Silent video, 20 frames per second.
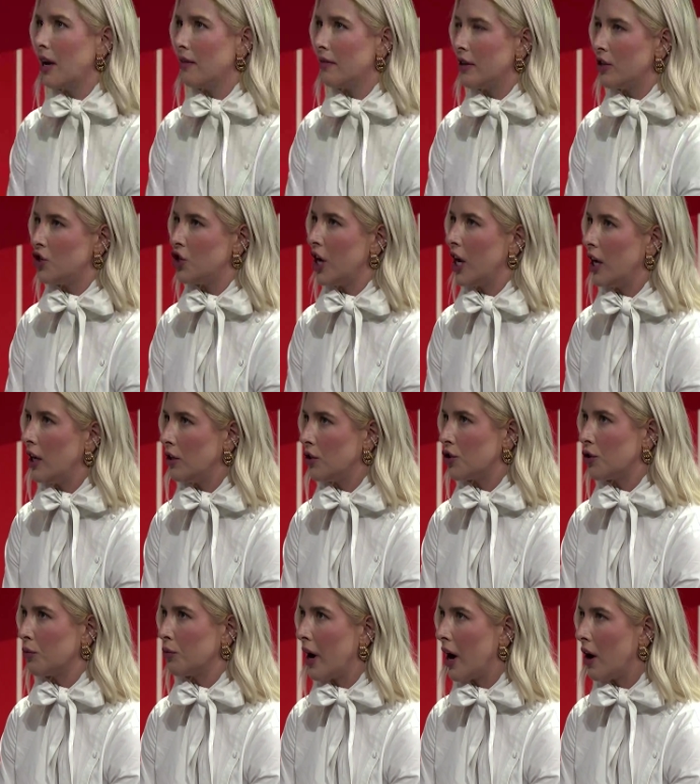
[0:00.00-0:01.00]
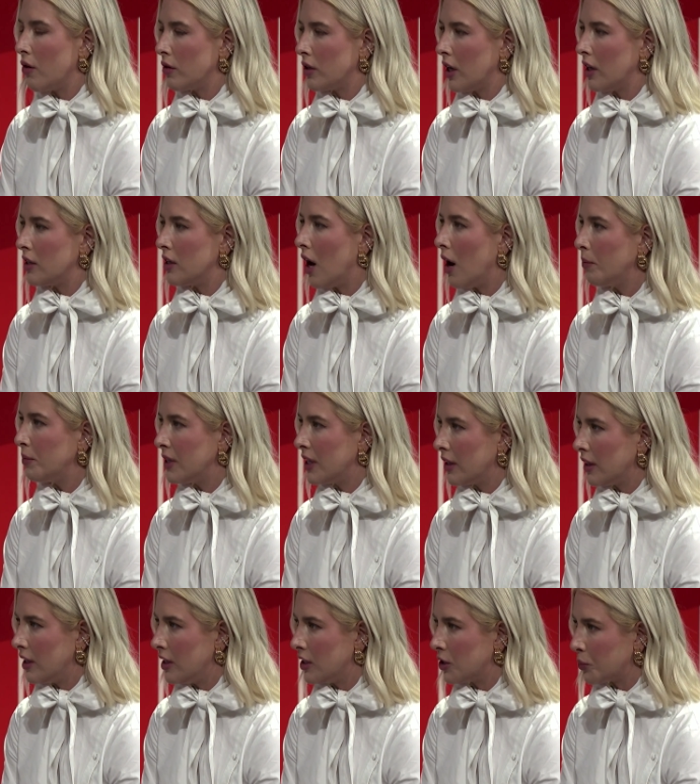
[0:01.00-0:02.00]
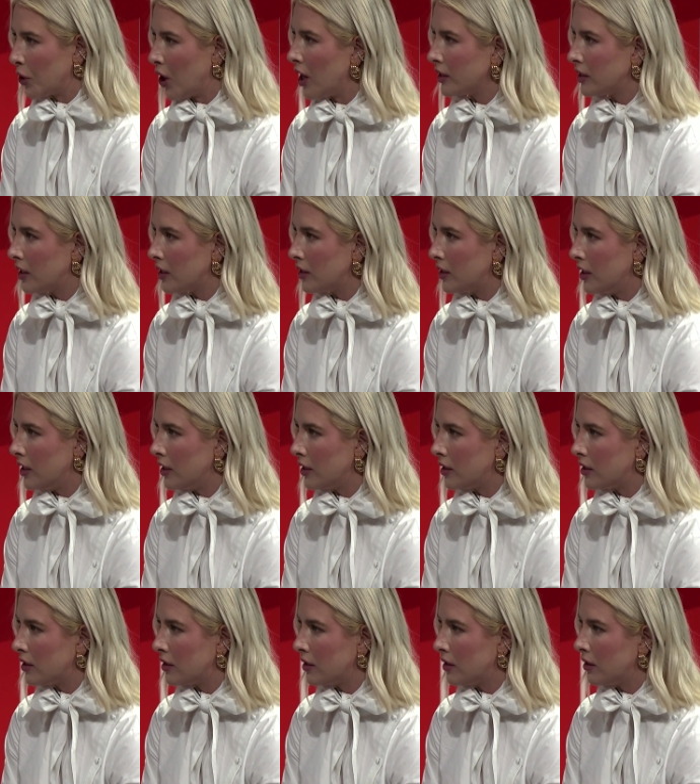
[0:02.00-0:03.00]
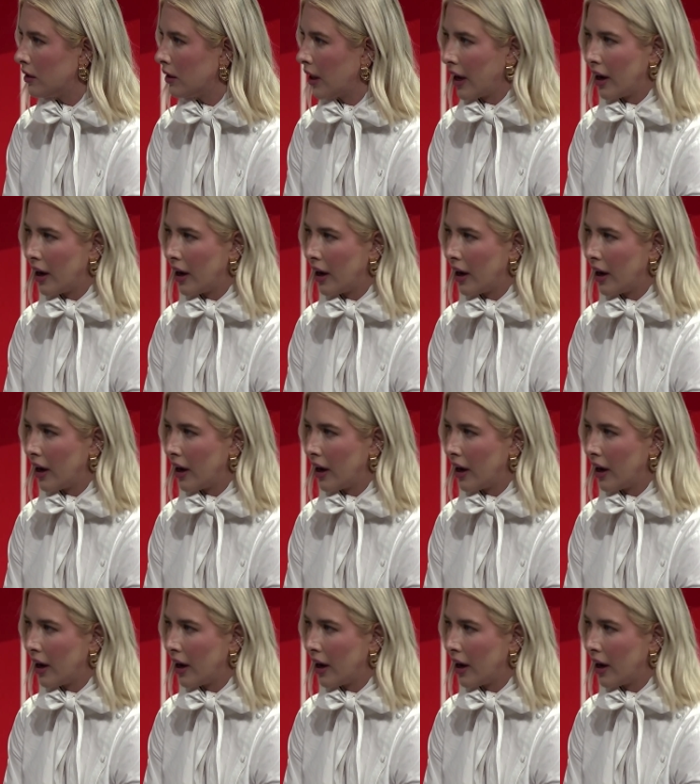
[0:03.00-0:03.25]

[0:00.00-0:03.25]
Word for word: of the change around adopting these processes, like